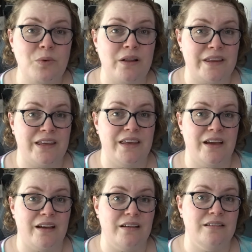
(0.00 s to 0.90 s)
while they're
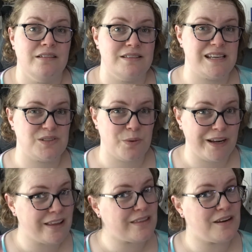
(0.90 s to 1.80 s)
here, it's our
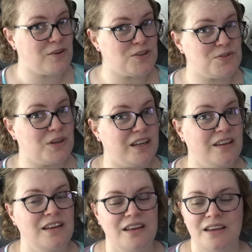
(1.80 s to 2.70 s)
20th anniversary.
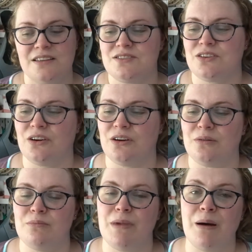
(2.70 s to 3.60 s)
So,
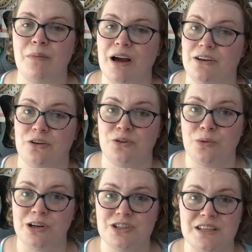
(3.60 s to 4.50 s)
Mum, I know you
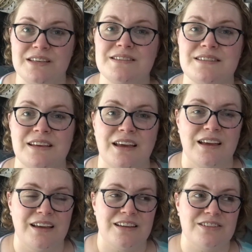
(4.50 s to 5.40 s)
watch this.
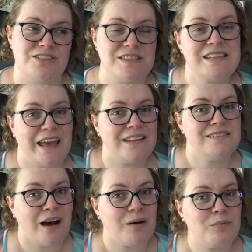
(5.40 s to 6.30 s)
Just a heads
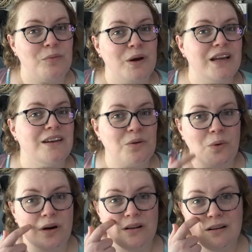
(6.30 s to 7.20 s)
up, we're gonna
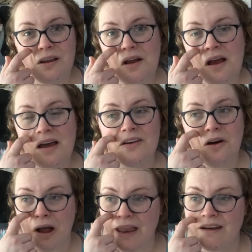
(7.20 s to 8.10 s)
want a
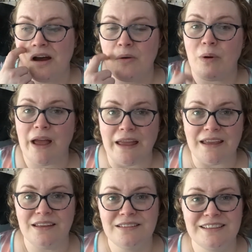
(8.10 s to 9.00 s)
night away.